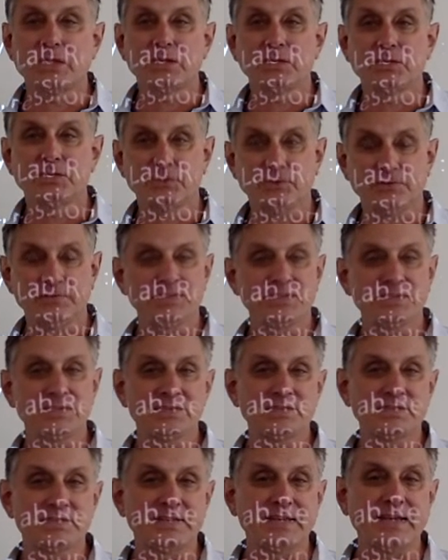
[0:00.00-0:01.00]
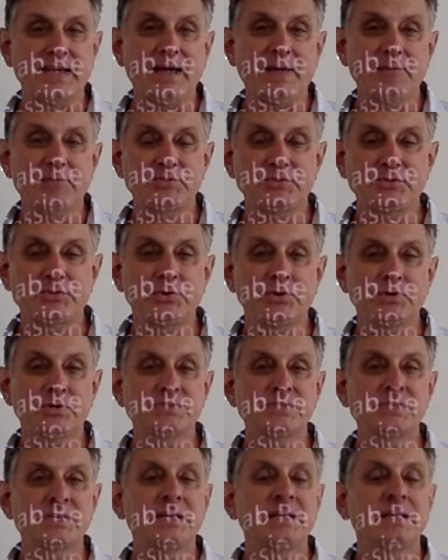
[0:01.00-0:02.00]
services, the app
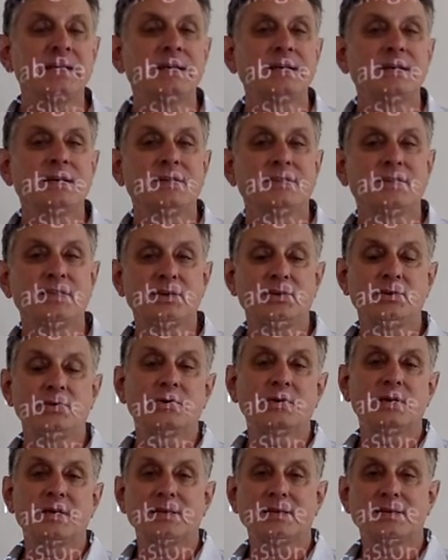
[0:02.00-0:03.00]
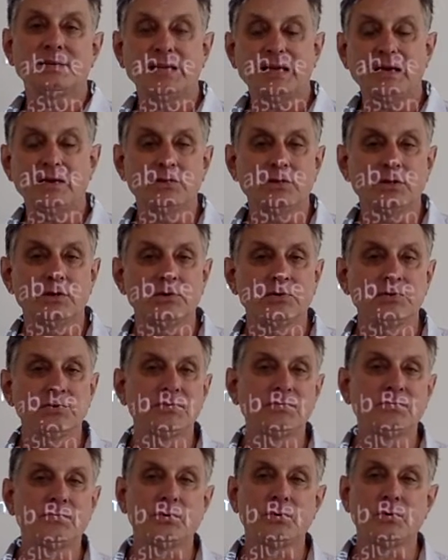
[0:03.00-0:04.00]
stores, that you can
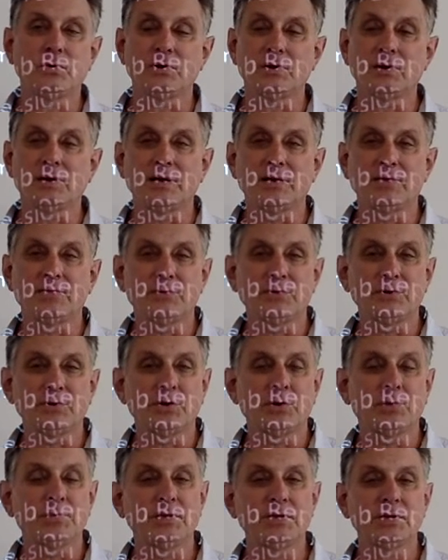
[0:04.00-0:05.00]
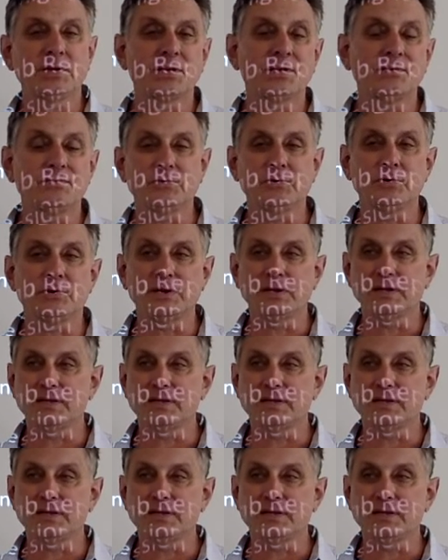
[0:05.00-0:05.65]
download for Adobe to convert.